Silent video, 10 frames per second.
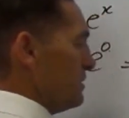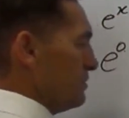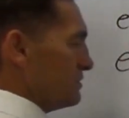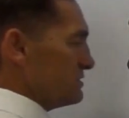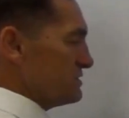
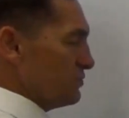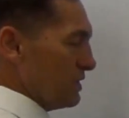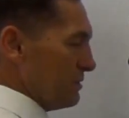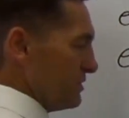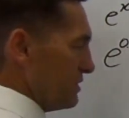What does the
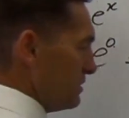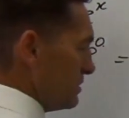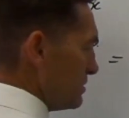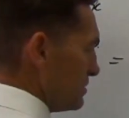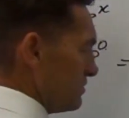1 mean?
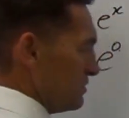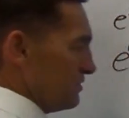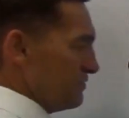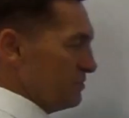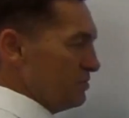Well,
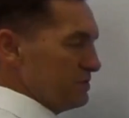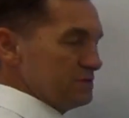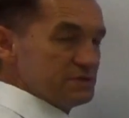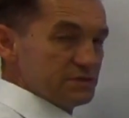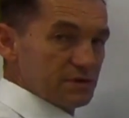if I put
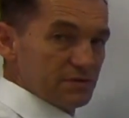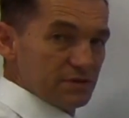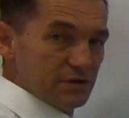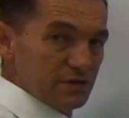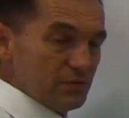in 0
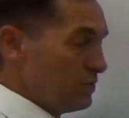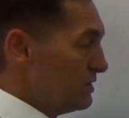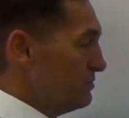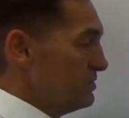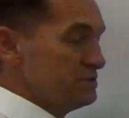there, the
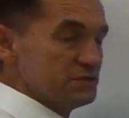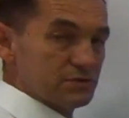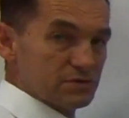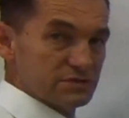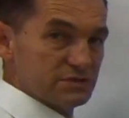1 means it
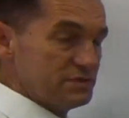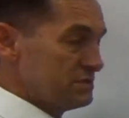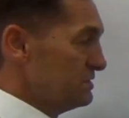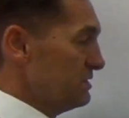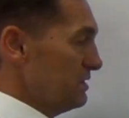
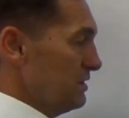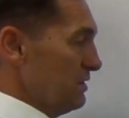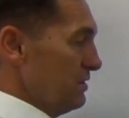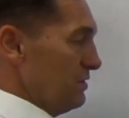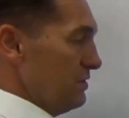crosses
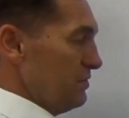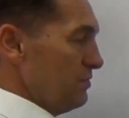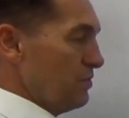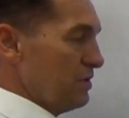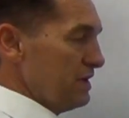the
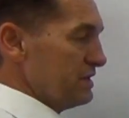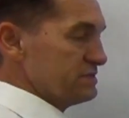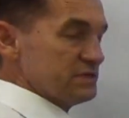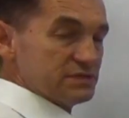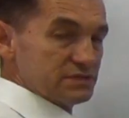
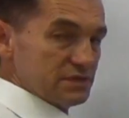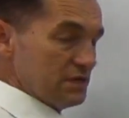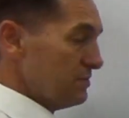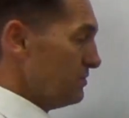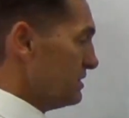y-axis
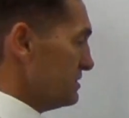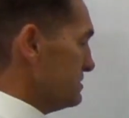at 1.